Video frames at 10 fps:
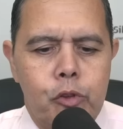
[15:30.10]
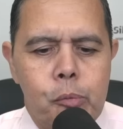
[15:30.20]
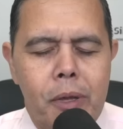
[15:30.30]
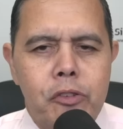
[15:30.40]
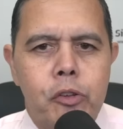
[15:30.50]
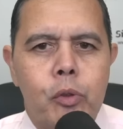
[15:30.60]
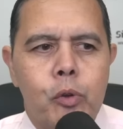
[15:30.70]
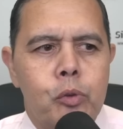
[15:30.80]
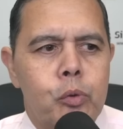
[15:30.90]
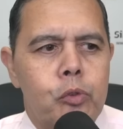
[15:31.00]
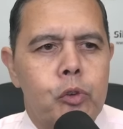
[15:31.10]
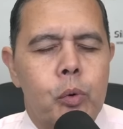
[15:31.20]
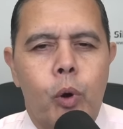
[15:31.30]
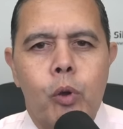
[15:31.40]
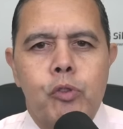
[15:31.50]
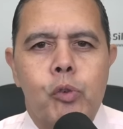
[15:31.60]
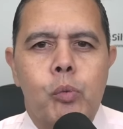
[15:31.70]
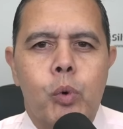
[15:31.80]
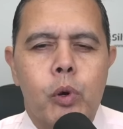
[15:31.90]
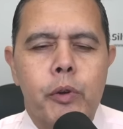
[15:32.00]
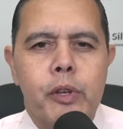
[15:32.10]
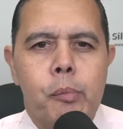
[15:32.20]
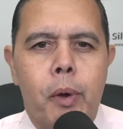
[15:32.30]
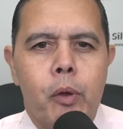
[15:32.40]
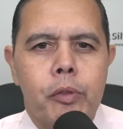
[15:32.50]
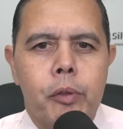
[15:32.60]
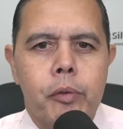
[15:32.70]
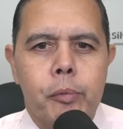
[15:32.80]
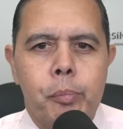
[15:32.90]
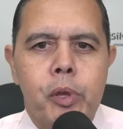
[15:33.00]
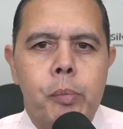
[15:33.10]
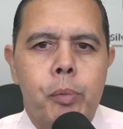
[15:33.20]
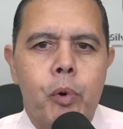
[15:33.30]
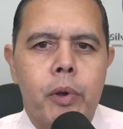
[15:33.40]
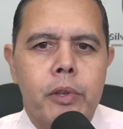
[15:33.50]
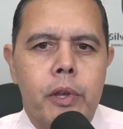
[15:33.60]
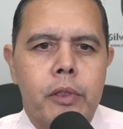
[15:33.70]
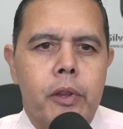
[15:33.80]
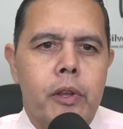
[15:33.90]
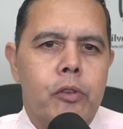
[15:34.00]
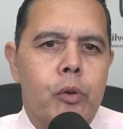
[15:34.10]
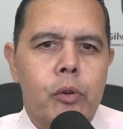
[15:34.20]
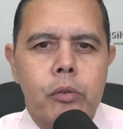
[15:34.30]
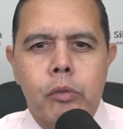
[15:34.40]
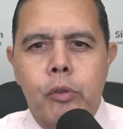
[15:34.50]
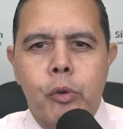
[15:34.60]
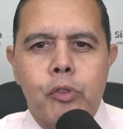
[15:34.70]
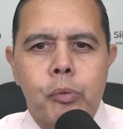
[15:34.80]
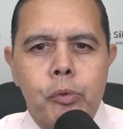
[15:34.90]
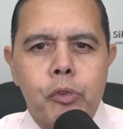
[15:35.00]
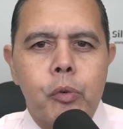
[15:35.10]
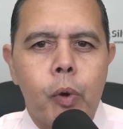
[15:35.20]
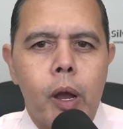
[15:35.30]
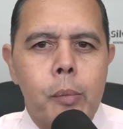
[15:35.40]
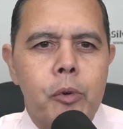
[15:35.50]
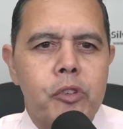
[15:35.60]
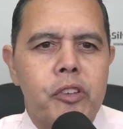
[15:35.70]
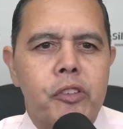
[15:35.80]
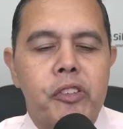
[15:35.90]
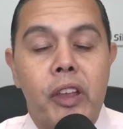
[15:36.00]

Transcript: You mentioned though you you were also worried about the people and and and your your subscribers, the